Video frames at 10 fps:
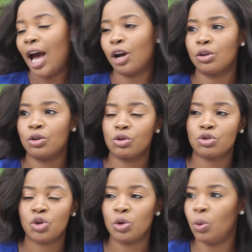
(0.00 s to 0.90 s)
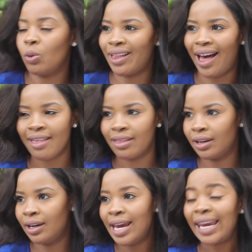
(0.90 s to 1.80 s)
I couldn't control all the
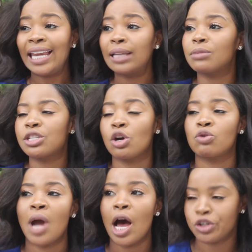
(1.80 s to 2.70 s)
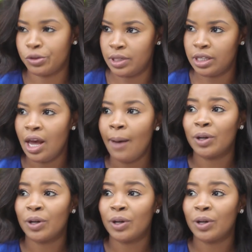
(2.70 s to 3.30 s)
other elements around me.